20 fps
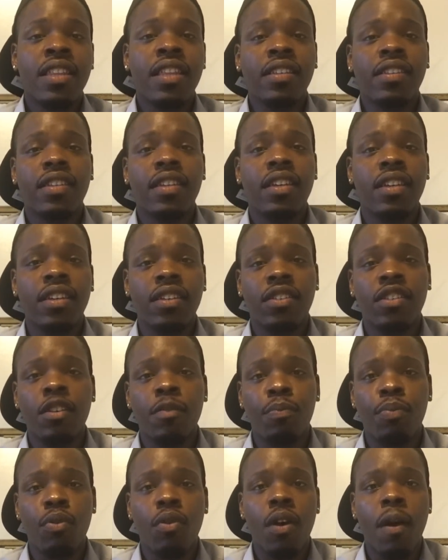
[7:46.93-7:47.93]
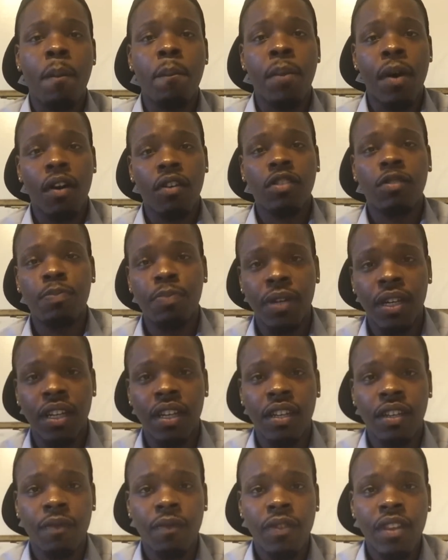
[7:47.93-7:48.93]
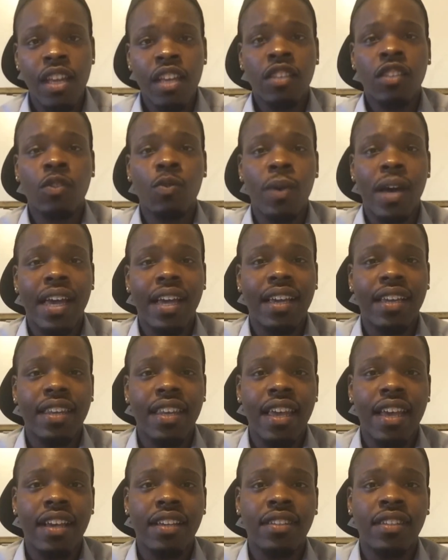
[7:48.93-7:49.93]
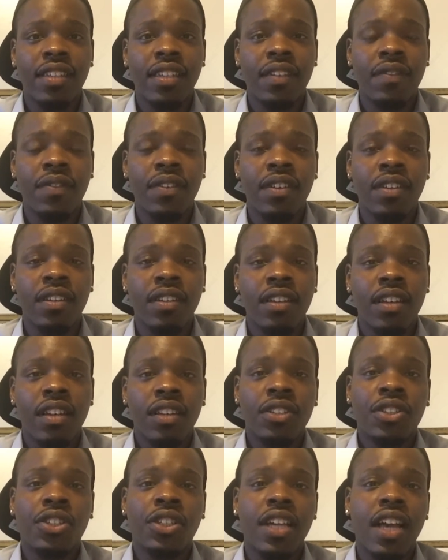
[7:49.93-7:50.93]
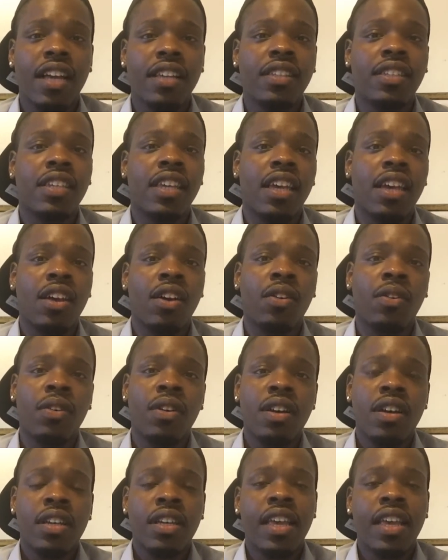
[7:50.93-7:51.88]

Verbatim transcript: This is your boy, Boss Billa, Swagger Dagger TV, Chi-Town,